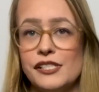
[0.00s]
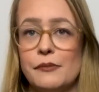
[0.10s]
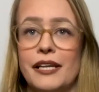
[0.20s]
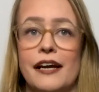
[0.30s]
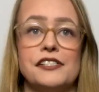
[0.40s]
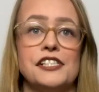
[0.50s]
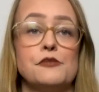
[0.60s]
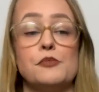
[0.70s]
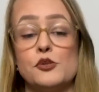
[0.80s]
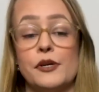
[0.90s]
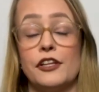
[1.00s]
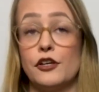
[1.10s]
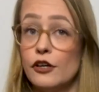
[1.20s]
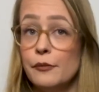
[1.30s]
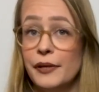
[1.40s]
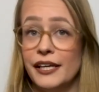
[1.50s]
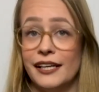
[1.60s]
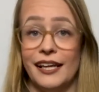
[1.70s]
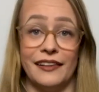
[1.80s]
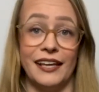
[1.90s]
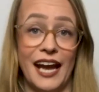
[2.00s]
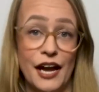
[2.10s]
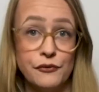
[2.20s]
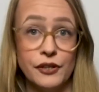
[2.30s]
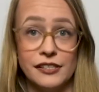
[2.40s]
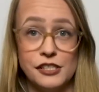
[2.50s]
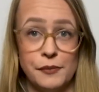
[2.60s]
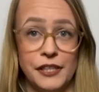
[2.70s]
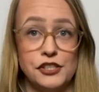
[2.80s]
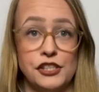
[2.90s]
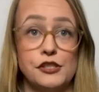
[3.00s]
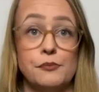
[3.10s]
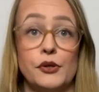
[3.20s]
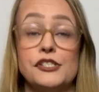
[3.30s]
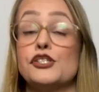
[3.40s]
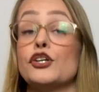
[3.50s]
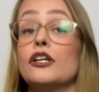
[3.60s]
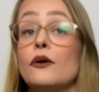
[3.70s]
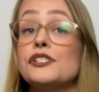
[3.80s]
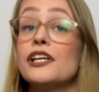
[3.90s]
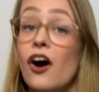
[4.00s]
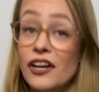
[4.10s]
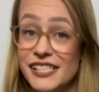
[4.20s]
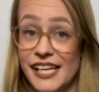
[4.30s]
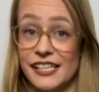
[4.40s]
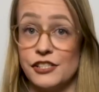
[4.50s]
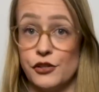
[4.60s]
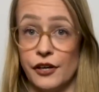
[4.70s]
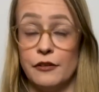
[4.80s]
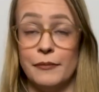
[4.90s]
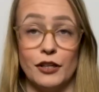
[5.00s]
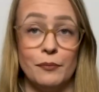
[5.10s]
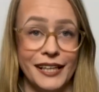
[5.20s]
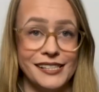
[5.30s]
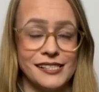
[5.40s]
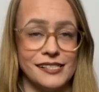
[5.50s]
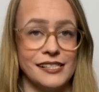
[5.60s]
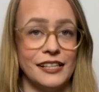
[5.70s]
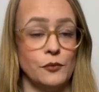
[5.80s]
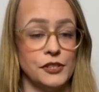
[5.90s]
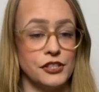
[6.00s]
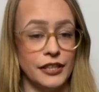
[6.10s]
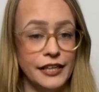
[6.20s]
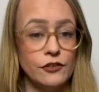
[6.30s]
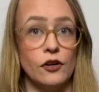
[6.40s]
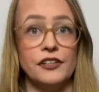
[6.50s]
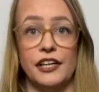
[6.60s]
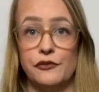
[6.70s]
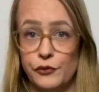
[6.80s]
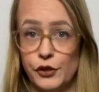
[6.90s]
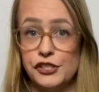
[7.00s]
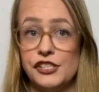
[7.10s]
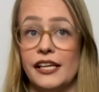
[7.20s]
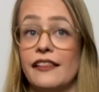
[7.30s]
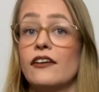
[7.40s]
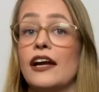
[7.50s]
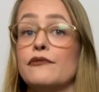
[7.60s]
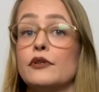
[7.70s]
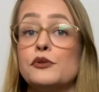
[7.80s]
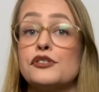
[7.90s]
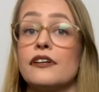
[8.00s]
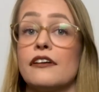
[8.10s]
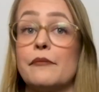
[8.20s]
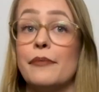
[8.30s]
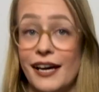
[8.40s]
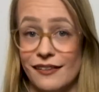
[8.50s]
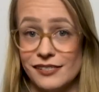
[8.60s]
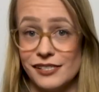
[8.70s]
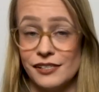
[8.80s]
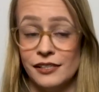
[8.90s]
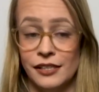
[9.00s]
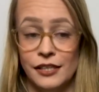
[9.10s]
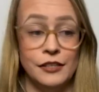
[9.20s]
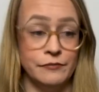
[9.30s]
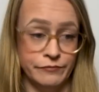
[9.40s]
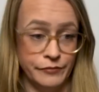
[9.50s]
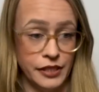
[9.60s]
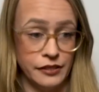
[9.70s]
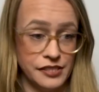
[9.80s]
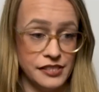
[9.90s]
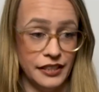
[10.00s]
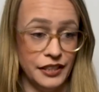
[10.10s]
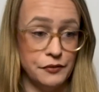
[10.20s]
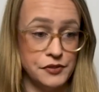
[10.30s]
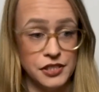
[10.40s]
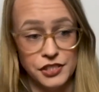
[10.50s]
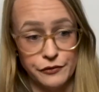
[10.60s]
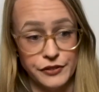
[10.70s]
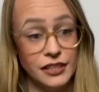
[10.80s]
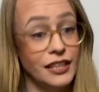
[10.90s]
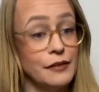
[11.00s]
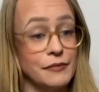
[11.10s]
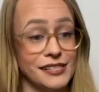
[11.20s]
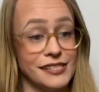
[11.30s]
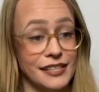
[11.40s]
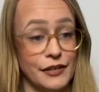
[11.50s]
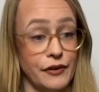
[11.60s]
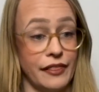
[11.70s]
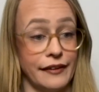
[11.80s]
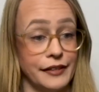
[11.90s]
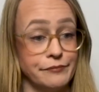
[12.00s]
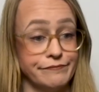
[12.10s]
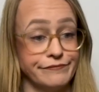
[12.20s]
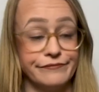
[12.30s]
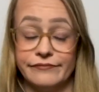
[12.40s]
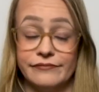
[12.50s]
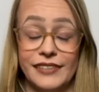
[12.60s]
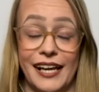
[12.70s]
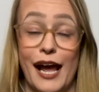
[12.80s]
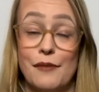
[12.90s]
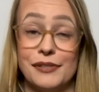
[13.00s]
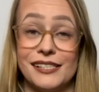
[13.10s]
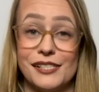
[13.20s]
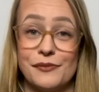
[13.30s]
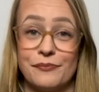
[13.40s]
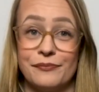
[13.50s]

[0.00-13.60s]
similarities between the European and the African species points to close contact during the Middle Pleistocene, which later on diverged in their evolutionary paths, because they lived in different climates and everything. That happens.